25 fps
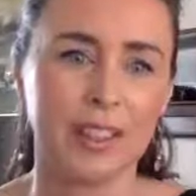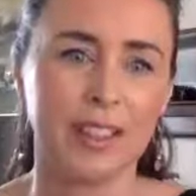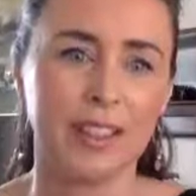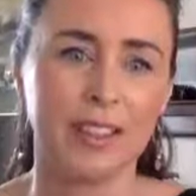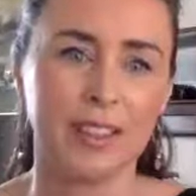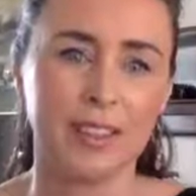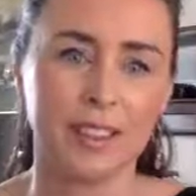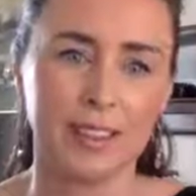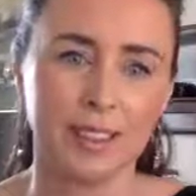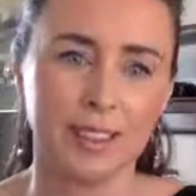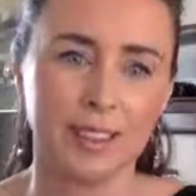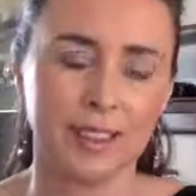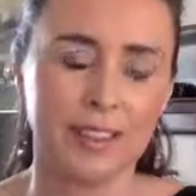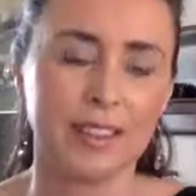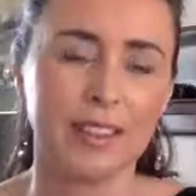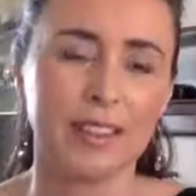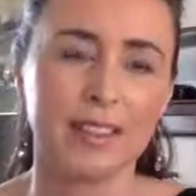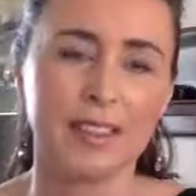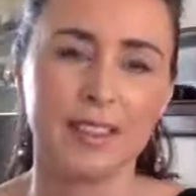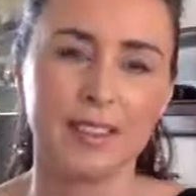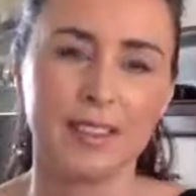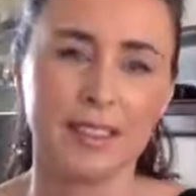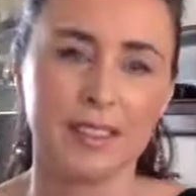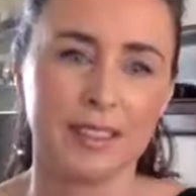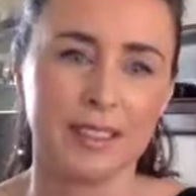
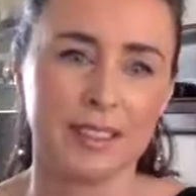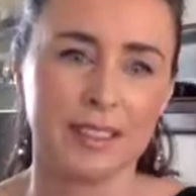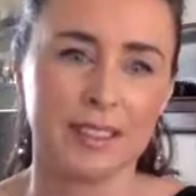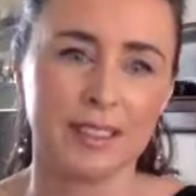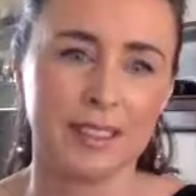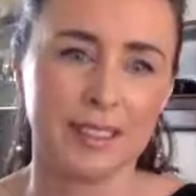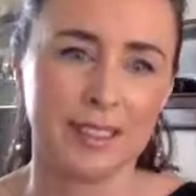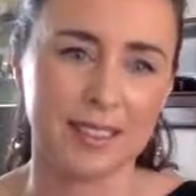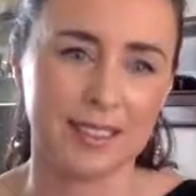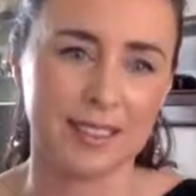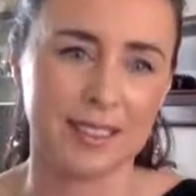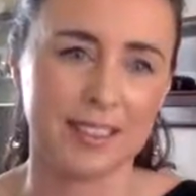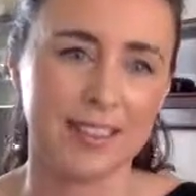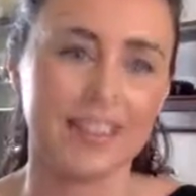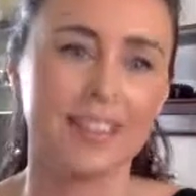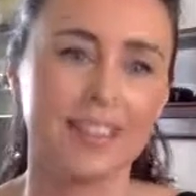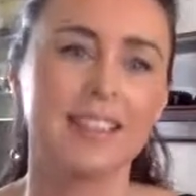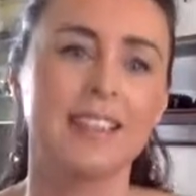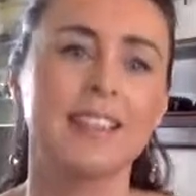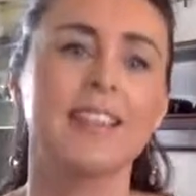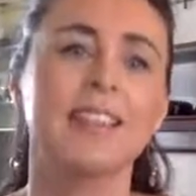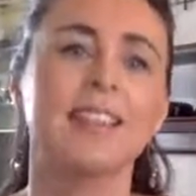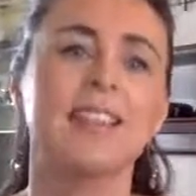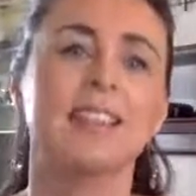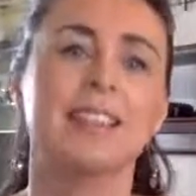
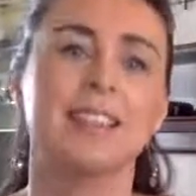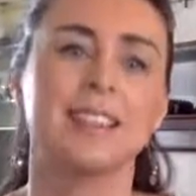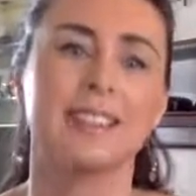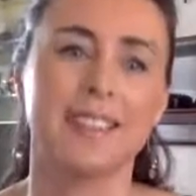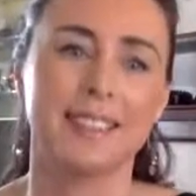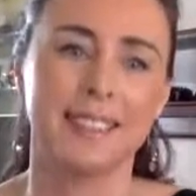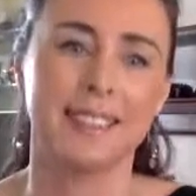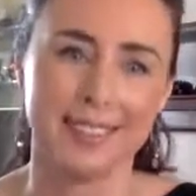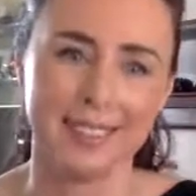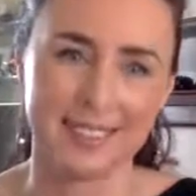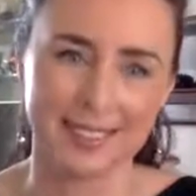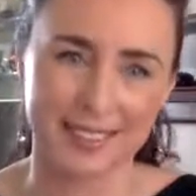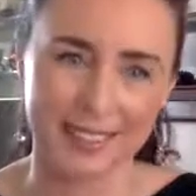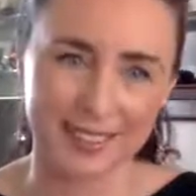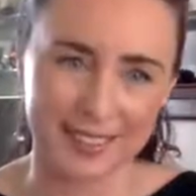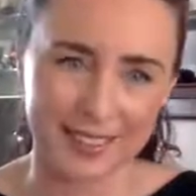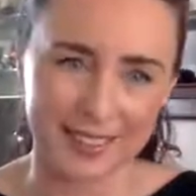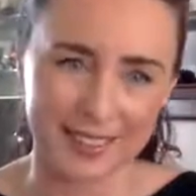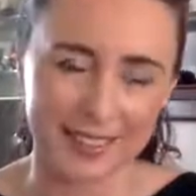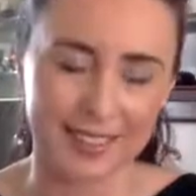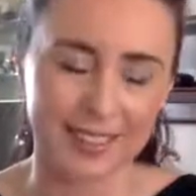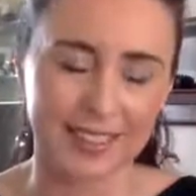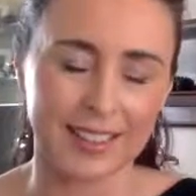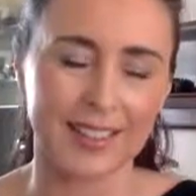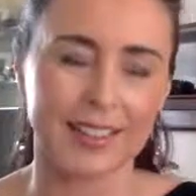
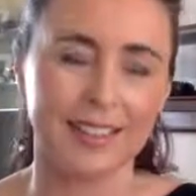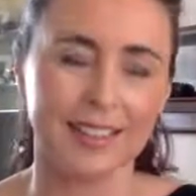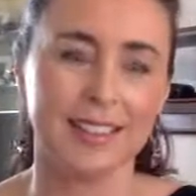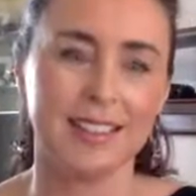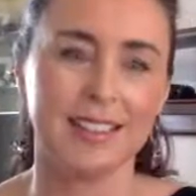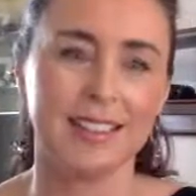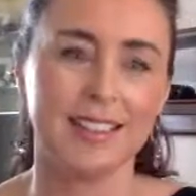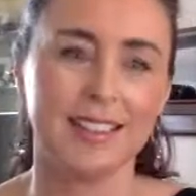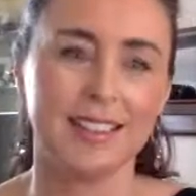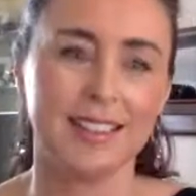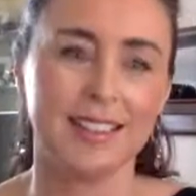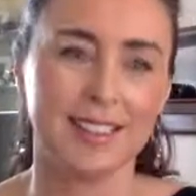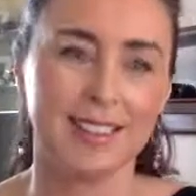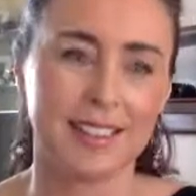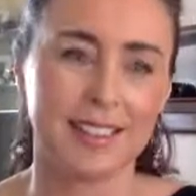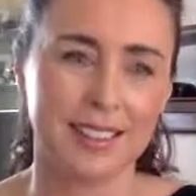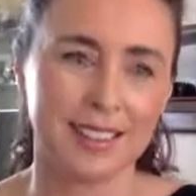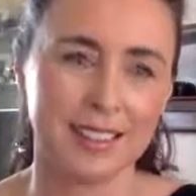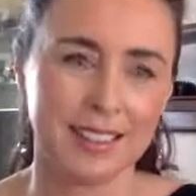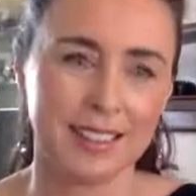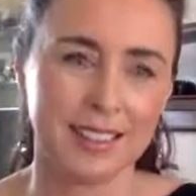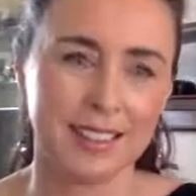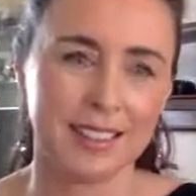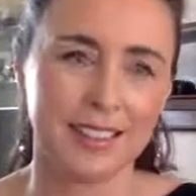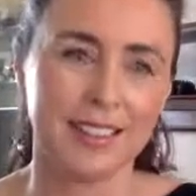
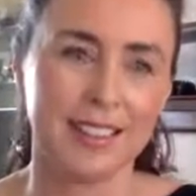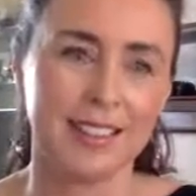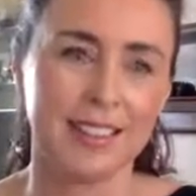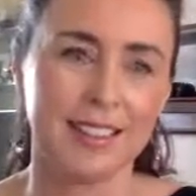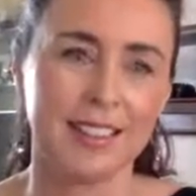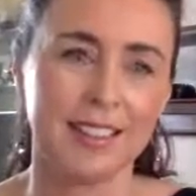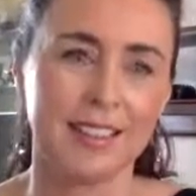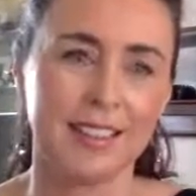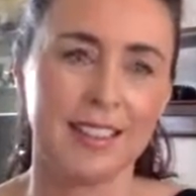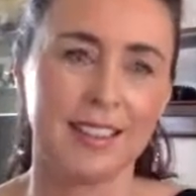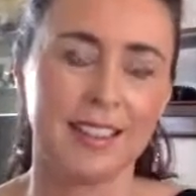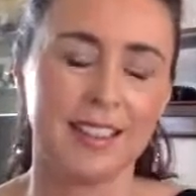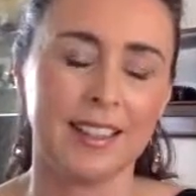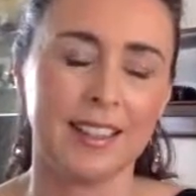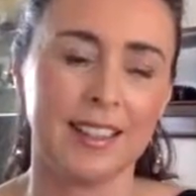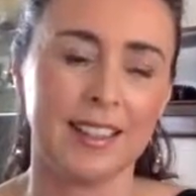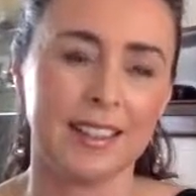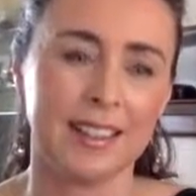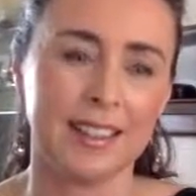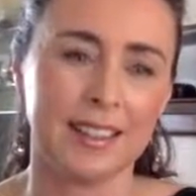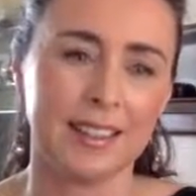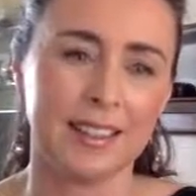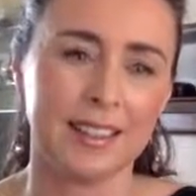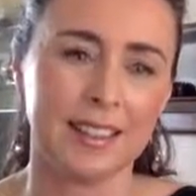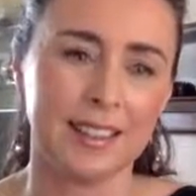
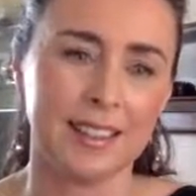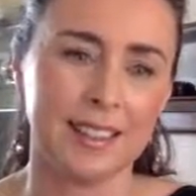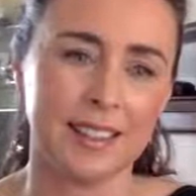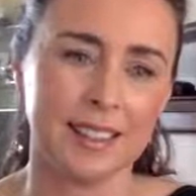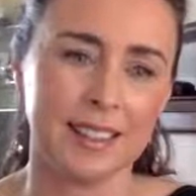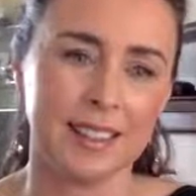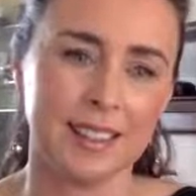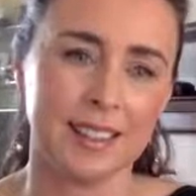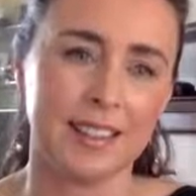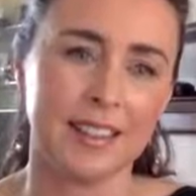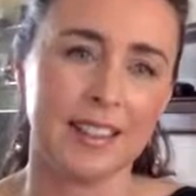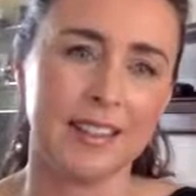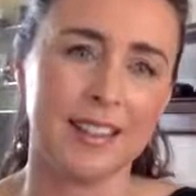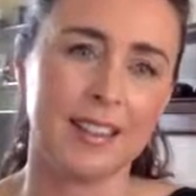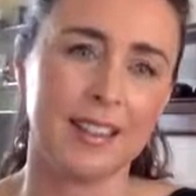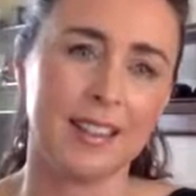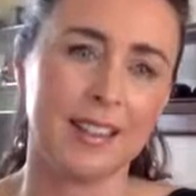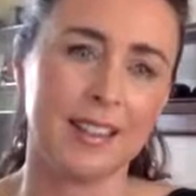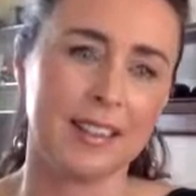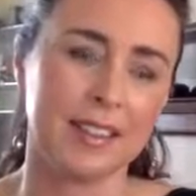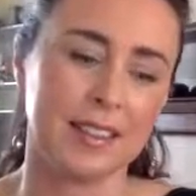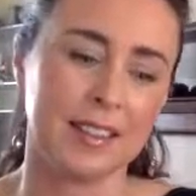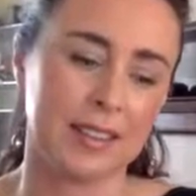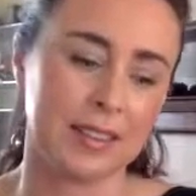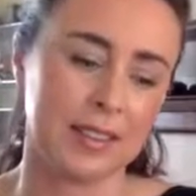
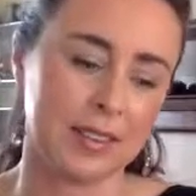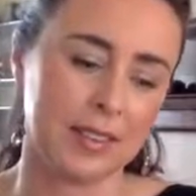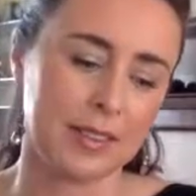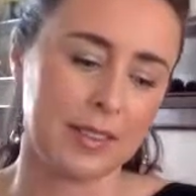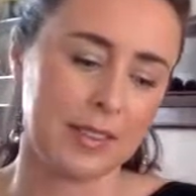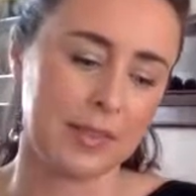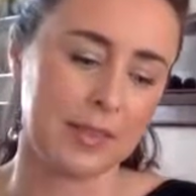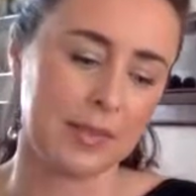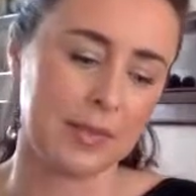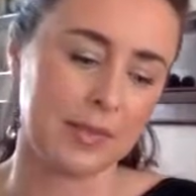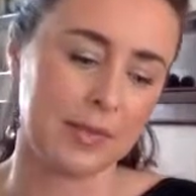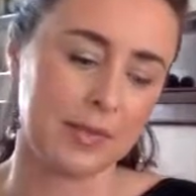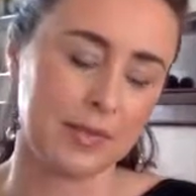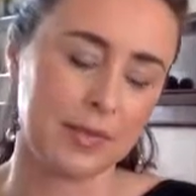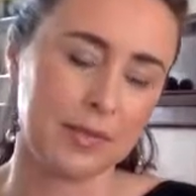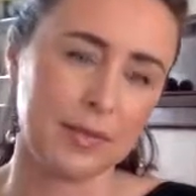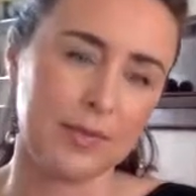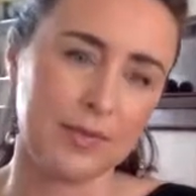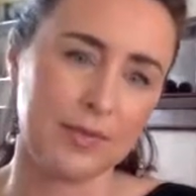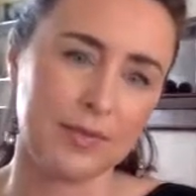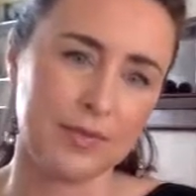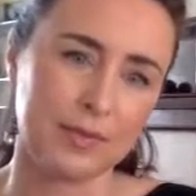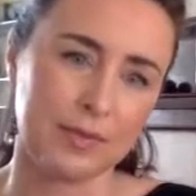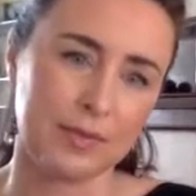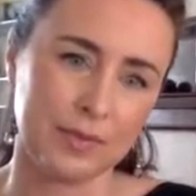
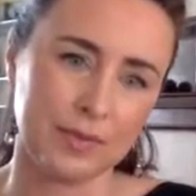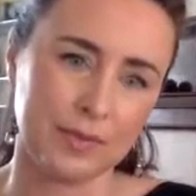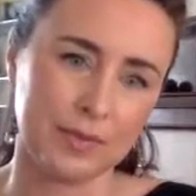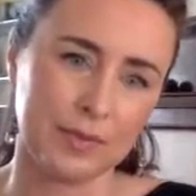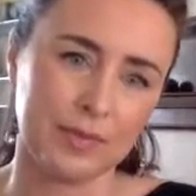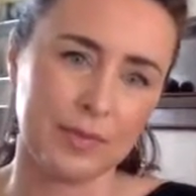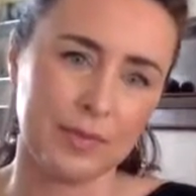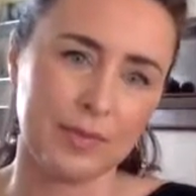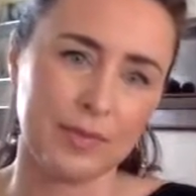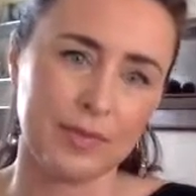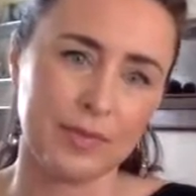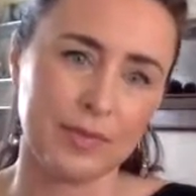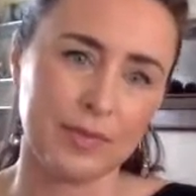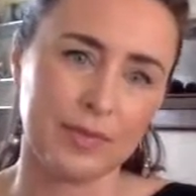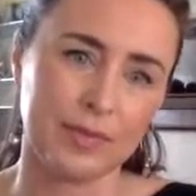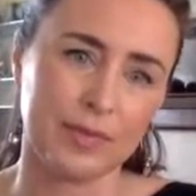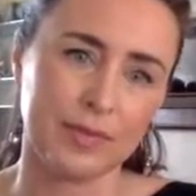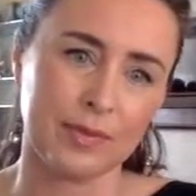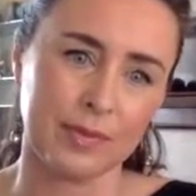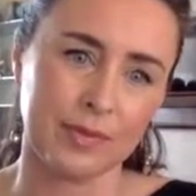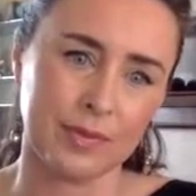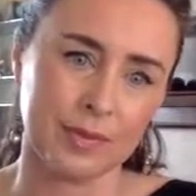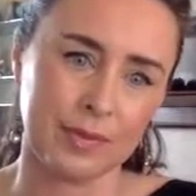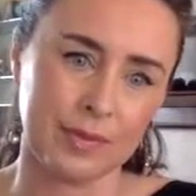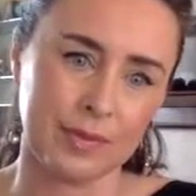(not speaking)